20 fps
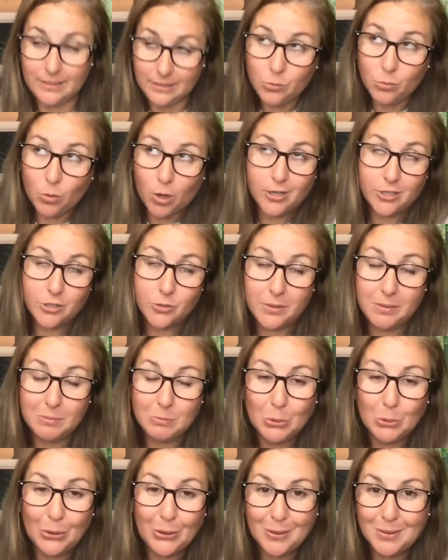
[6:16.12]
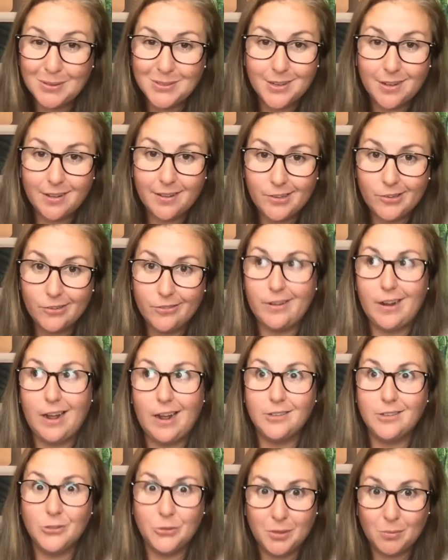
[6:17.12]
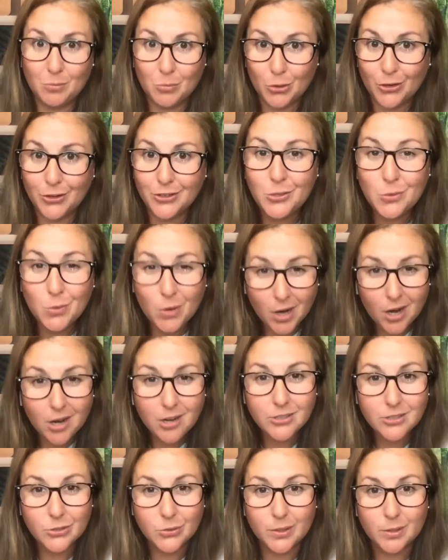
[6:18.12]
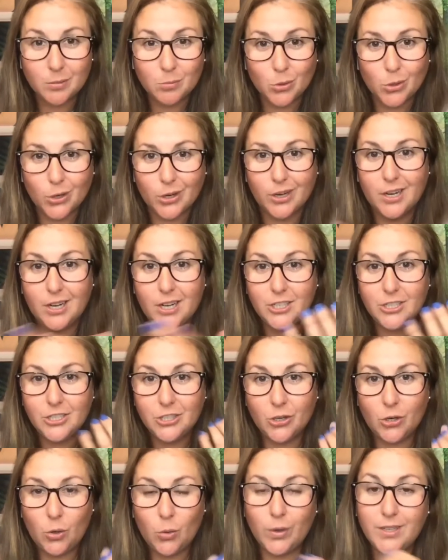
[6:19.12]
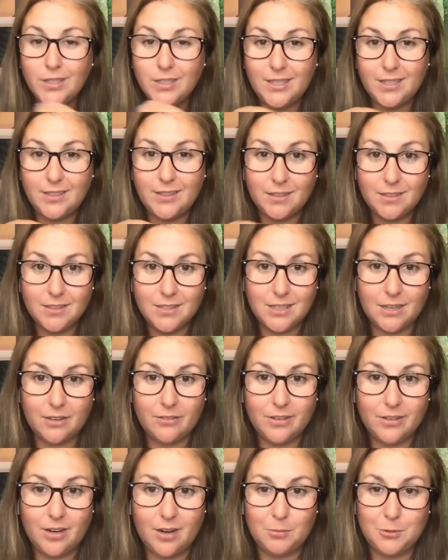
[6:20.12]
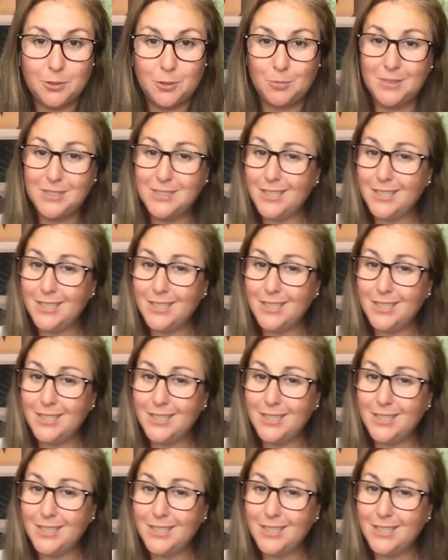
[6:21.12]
You are doing more. It's not like you're not doing more. You are doing more. You're going to get that self-accomplishment.